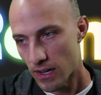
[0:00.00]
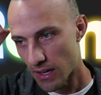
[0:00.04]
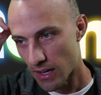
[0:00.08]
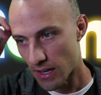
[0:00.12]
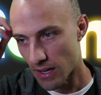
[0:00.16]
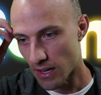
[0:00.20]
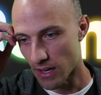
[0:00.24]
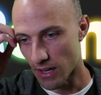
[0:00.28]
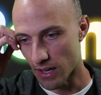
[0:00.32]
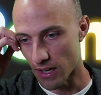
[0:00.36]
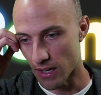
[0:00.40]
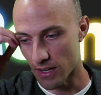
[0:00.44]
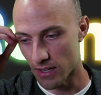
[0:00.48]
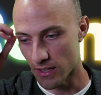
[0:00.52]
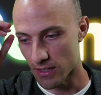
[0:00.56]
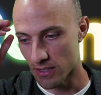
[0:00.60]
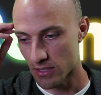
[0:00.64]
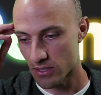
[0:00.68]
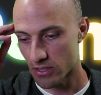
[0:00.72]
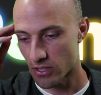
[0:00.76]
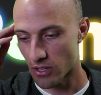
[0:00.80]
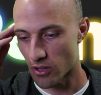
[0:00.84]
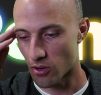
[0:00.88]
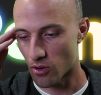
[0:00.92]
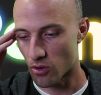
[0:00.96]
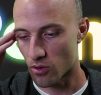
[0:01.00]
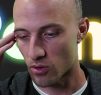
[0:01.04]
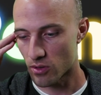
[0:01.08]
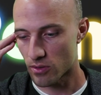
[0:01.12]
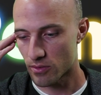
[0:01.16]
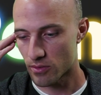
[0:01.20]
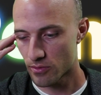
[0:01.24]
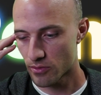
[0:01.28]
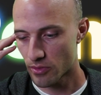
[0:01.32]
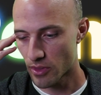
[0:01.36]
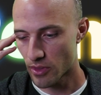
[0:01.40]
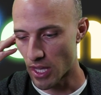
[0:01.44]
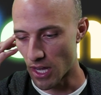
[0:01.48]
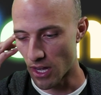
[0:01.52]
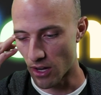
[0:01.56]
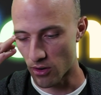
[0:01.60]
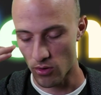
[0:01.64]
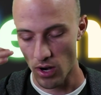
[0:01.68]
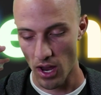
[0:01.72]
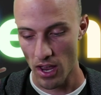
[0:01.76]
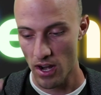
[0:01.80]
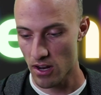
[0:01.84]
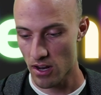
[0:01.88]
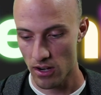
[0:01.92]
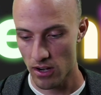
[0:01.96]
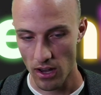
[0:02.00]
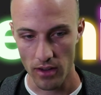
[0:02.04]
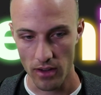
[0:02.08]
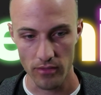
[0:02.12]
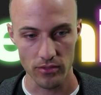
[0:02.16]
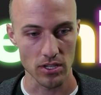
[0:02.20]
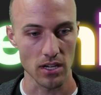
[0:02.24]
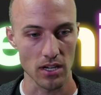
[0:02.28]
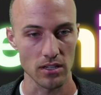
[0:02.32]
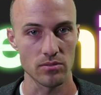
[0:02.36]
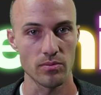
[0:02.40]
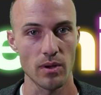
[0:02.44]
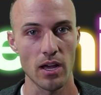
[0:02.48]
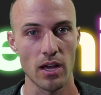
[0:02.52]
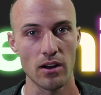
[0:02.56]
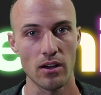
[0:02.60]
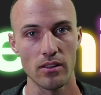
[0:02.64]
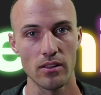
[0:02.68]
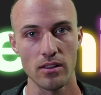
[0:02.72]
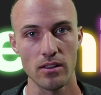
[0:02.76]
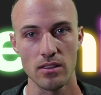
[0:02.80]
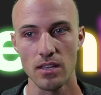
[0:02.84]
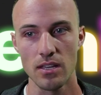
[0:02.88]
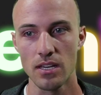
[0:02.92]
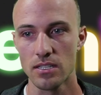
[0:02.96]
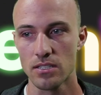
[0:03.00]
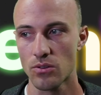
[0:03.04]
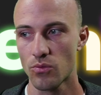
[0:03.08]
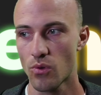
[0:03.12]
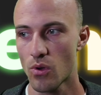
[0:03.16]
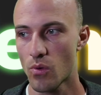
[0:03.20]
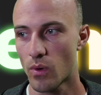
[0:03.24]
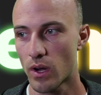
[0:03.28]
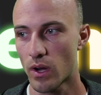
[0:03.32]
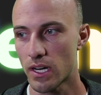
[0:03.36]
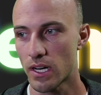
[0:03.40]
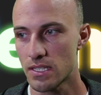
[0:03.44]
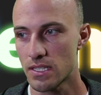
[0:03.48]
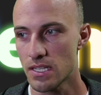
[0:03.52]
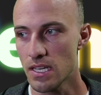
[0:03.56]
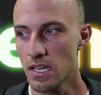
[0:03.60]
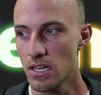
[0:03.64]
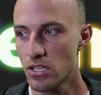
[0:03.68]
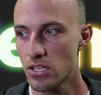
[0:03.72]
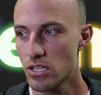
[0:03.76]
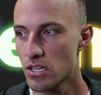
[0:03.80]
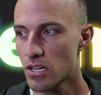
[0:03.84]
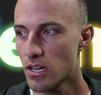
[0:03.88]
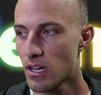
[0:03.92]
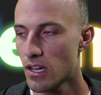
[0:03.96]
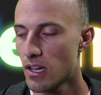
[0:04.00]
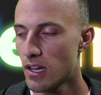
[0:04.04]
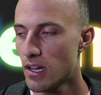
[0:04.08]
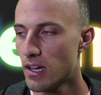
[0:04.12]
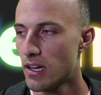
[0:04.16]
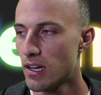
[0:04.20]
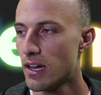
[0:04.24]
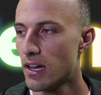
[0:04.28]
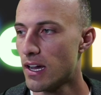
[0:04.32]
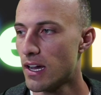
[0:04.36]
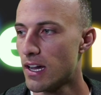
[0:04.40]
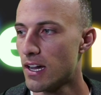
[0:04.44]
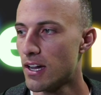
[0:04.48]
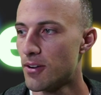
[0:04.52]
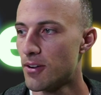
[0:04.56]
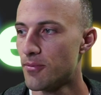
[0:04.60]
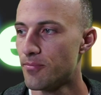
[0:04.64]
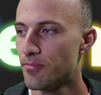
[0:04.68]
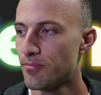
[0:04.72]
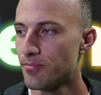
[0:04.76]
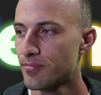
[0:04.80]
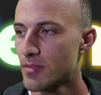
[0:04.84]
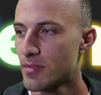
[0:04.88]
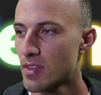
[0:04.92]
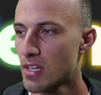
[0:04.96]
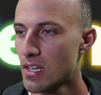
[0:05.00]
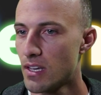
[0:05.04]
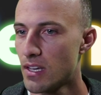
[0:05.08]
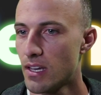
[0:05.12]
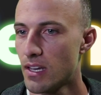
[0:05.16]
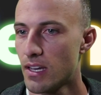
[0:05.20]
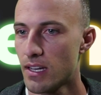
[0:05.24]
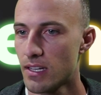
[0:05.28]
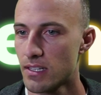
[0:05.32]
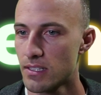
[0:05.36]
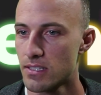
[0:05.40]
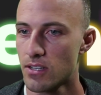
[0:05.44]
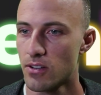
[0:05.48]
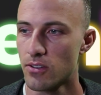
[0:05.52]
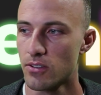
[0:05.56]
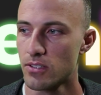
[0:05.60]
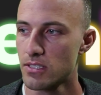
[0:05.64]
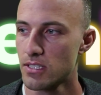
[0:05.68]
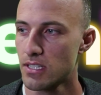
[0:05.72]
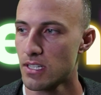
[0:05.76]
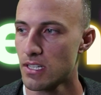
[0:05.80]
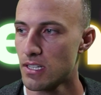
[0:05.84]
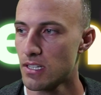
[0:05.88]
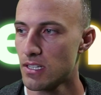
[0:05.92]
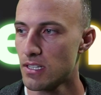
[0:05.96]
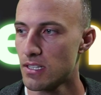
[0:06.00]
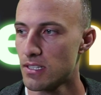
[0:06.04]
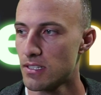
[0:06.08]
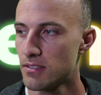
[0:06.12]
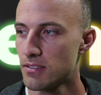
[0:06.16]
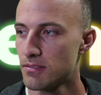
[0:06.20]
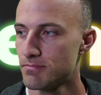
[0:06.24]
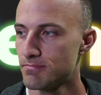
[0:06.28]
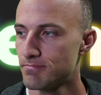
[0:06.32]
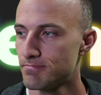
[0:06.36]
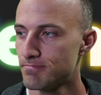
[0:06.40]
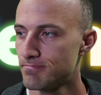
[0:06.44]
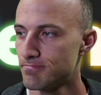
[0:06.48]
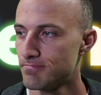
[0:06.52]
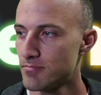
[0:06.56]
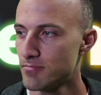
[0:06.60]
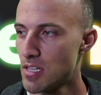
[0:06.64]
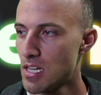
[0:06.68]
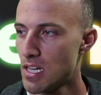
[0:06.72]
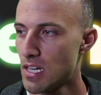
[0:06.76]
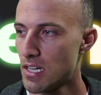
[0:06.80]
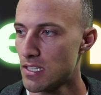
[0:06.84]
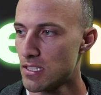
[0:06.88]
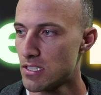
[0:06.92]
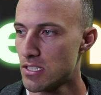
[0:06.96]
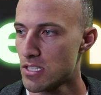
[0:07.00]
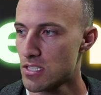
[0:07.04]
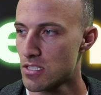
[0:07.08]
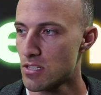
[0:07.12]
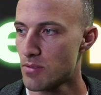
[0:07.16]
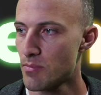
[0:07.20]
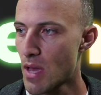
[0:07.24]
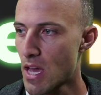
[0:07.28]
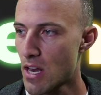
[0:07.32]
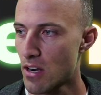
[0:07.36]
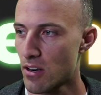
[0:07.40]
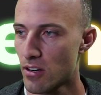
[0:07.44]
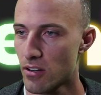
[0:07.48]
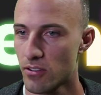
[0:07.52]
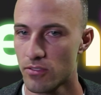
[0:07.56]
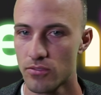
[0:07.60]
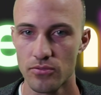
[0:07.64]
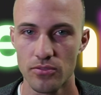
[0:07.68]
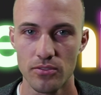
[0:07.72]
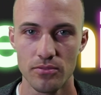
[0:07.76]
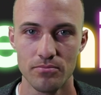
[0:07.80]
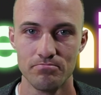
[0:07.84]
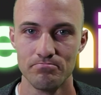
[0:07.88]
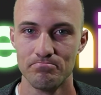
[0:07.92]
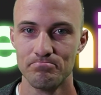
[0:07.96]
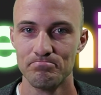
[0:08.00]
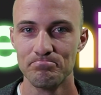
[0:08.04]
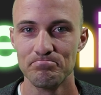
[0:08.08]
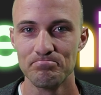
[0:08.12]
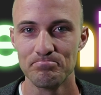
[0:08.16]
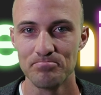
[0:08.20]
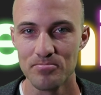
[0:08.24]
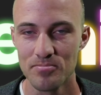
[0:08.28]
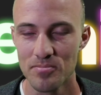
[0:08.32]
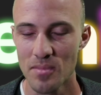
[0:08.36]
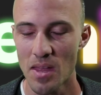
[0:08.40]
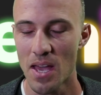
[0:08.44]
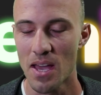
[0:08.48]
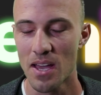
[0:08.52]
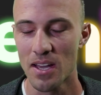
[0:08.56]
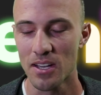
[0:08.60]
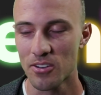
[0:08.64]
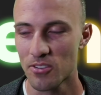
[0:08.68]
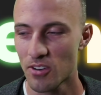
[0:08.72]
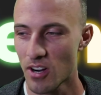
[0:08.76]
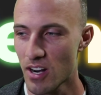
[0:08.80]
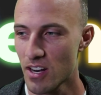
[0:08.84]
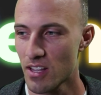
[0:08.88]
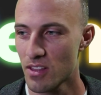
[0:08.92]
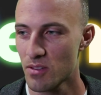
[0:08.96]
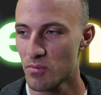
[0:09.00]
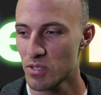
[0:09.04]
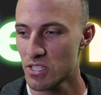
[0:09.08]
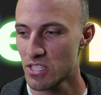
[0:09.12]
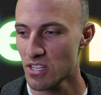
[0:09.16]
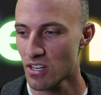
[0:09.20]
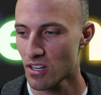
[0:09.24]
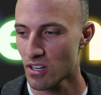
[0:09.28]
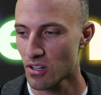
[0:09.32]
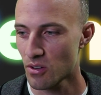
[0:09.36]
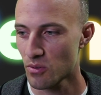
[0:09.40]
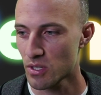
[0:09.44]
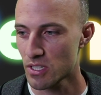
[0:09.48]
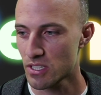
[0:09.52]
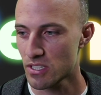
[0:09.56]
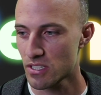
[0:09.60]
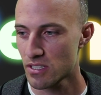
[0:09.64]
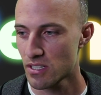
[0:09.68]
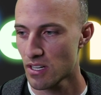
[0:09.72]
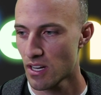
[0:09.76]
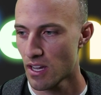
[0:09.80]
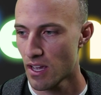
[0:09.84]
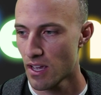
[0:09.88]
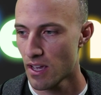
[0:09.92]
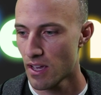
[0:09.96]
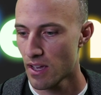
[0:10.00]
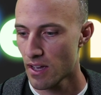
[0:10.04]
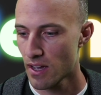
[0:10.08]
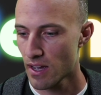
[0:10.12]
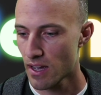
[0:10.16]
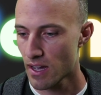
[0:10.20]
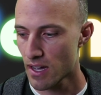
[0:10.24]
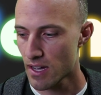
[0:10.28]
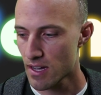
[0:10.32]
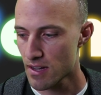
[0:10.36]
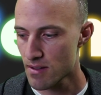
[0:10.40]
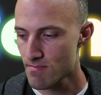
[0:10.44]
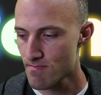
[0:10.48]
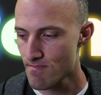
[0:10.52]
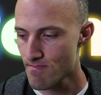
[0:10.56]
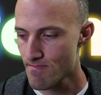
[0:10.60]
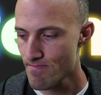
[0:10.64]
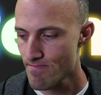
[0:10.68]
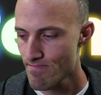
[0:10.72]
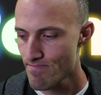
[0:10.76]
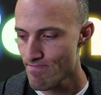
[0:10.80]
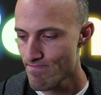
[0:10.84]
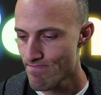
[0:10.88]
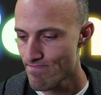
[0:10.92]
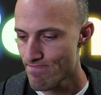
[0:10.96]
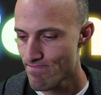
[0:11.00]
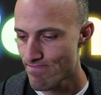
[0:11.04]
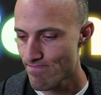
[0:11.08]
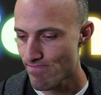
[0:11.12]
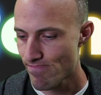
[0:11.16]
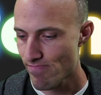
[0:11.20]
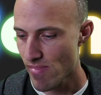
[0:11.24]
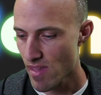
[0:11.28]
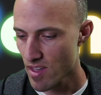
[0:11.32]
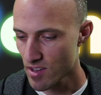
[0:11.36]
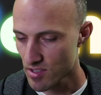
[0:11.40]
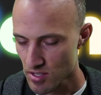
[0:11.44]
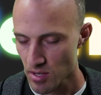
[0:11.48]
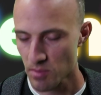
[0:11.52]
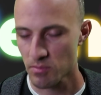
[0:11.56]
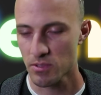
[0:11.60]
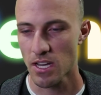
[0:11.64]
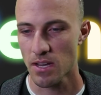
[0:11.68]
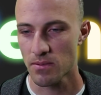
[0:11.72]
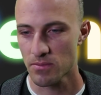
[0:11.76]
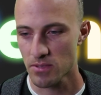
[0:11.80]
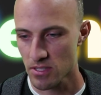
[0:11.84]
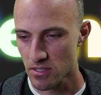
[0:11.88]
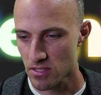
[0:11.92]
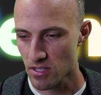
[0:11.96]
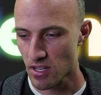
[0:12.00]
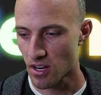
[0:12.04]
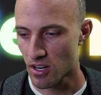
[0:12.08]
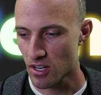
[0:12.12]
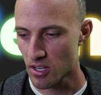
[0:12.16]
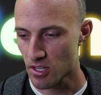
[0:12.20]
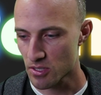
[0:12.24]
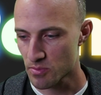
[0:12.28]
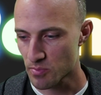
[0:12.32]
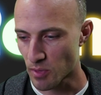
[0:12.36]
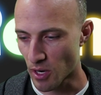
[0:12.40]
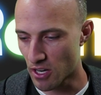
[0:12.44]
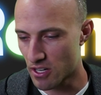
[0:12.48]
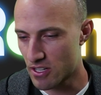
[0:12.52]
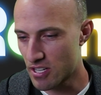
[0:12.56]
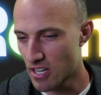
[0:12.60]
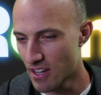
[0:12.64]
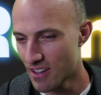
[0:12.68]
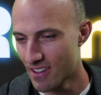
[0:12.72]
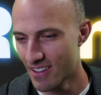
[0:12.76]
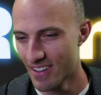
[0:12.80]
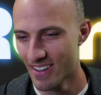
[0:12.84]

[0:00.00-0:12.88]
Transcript: and so uh, Ryan and I have talked about all the things that we want to teach. Um, and so it's going to uh, just a matter of uh, creating the material, which um, sometimes it's the hardest part.